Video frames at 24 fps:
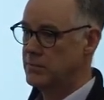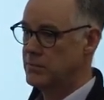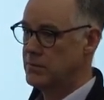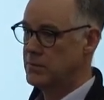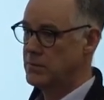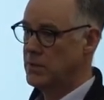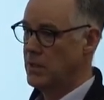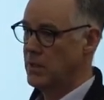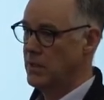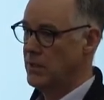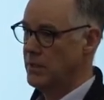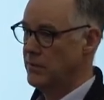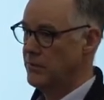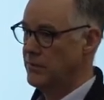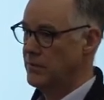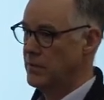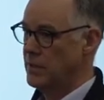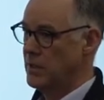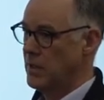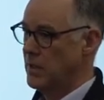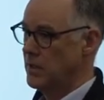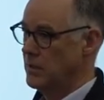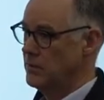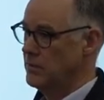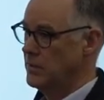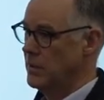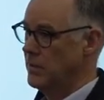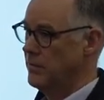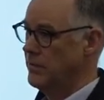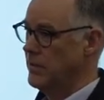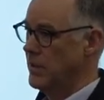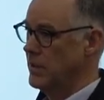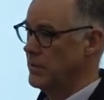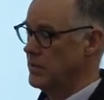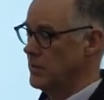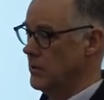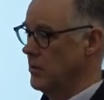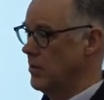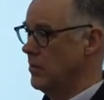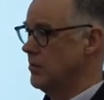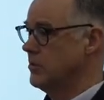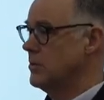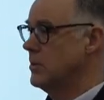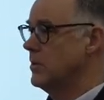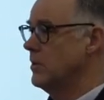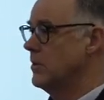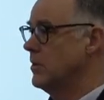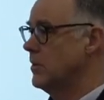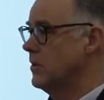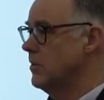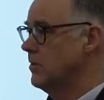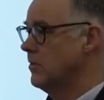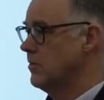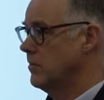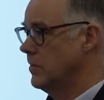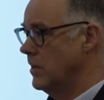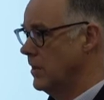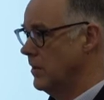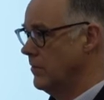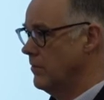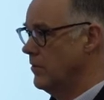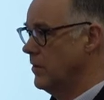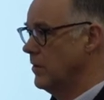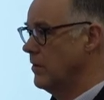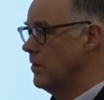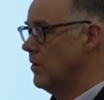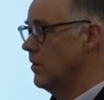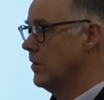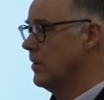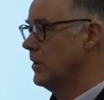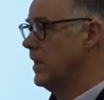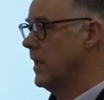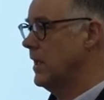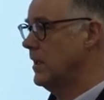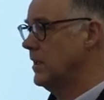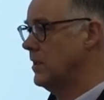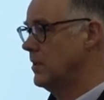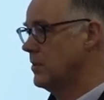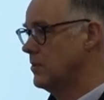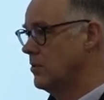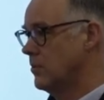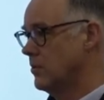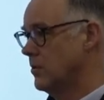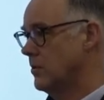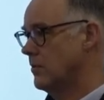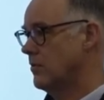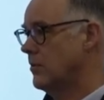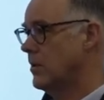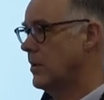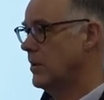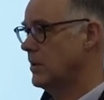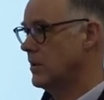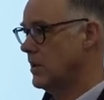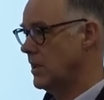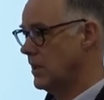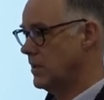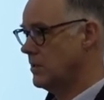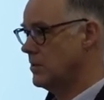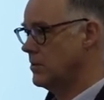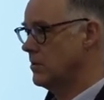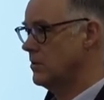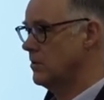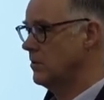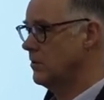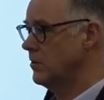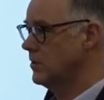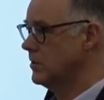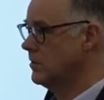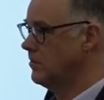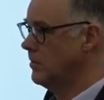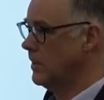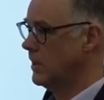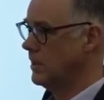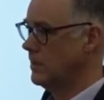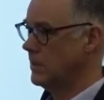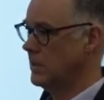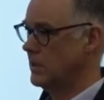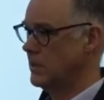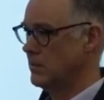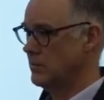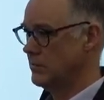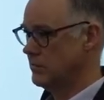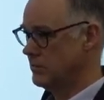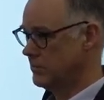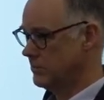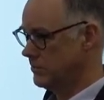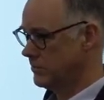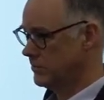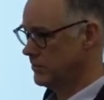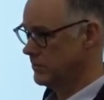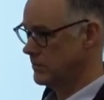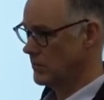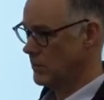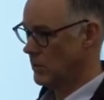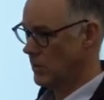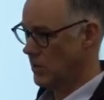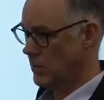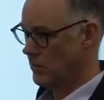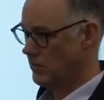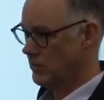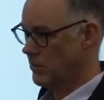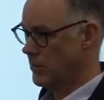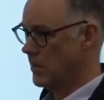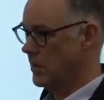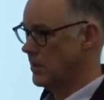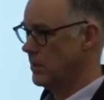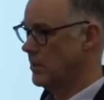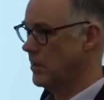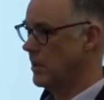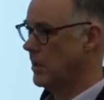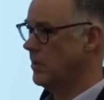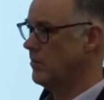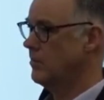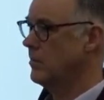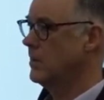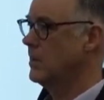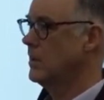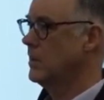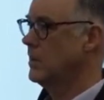So if there's an option if you've got any sort of rotation or spelling type program,